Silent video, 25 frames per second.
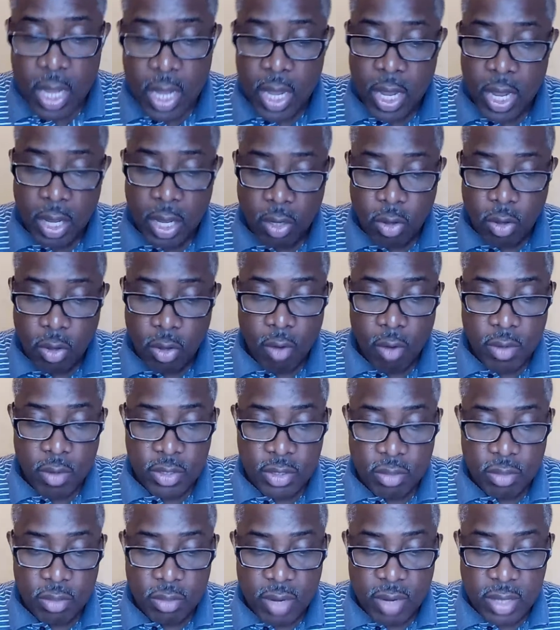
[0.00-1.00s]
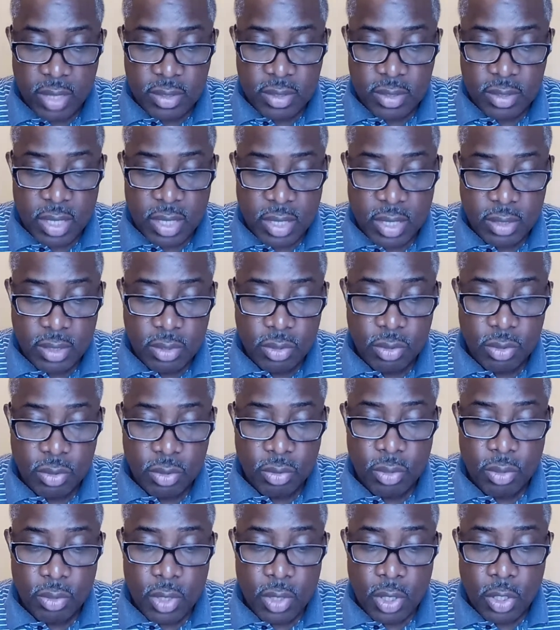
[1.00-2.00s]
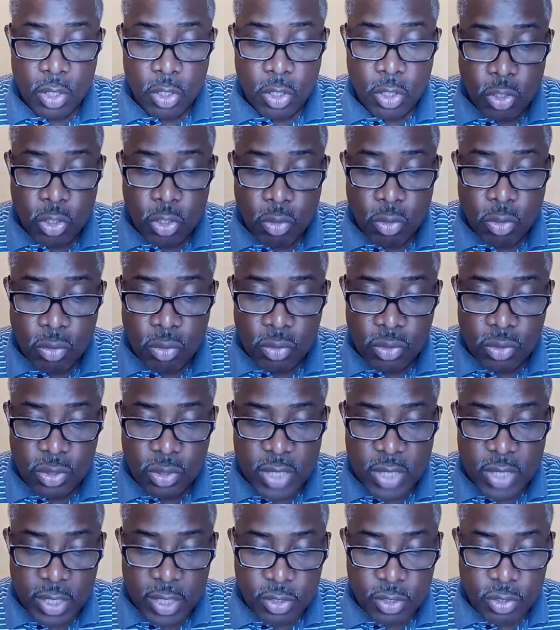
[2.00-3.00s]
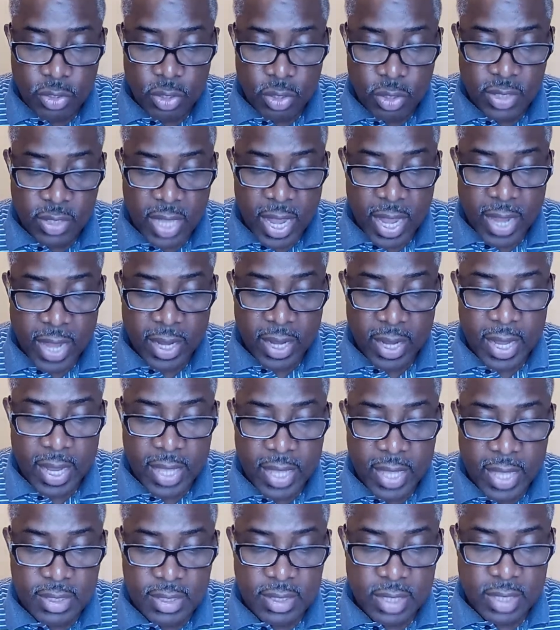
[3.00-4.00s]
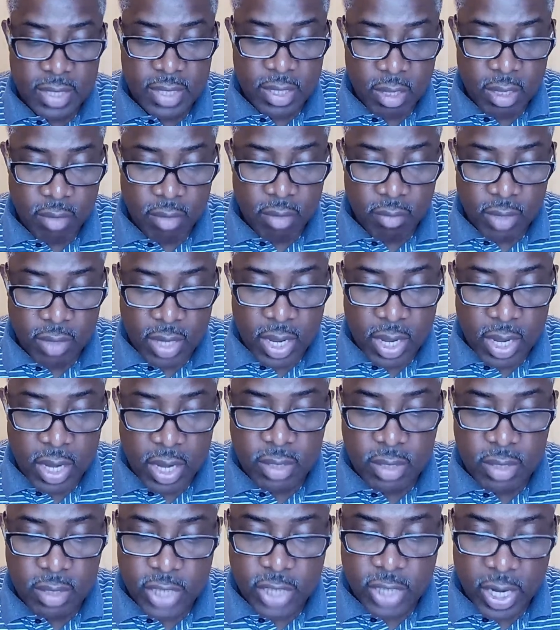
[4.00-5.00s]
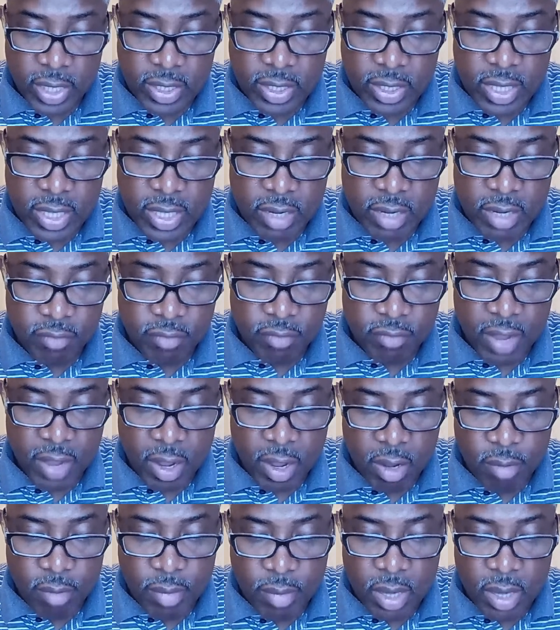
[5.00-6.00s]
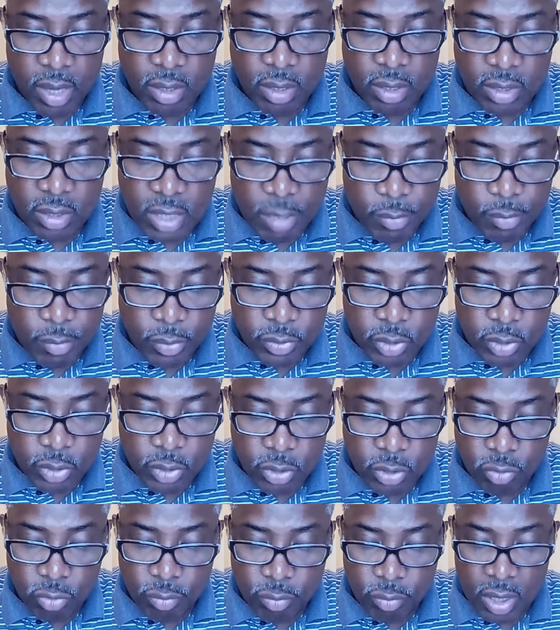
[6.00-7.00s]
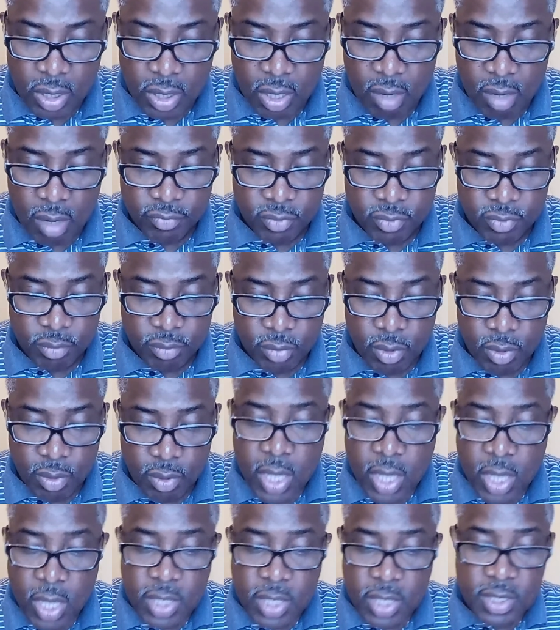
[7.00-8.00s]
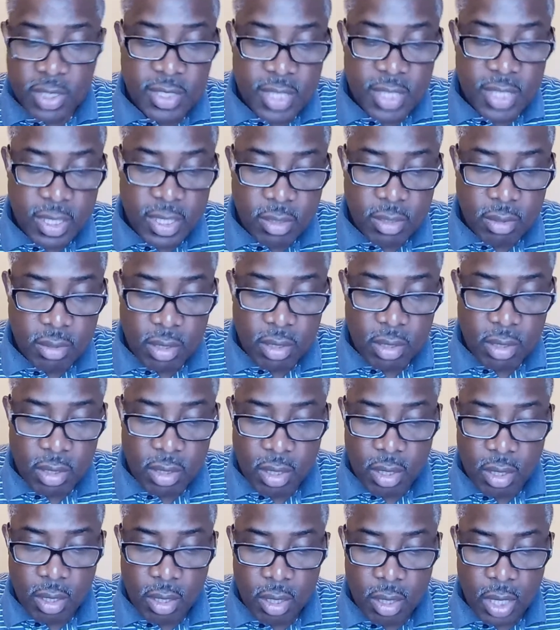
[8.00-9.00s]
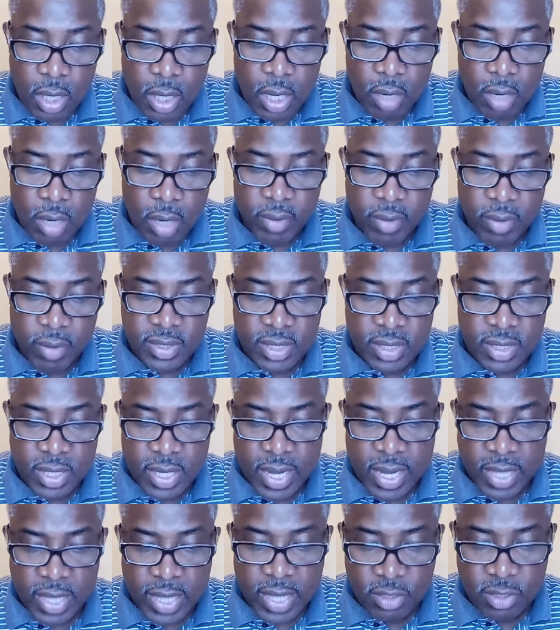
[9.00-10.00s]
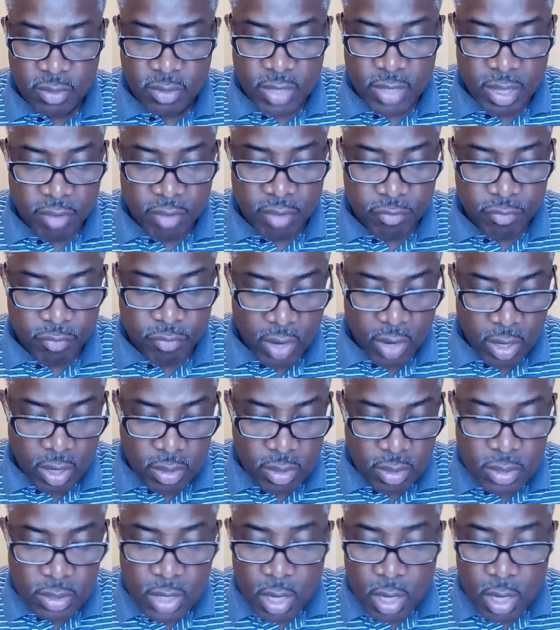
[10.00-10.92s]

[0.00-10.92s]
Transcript: Encourage the resident to use dentures, eyeglasses, and hearing aid. Check the environment. The temperature should be comfortable. Sit resident next to their friends.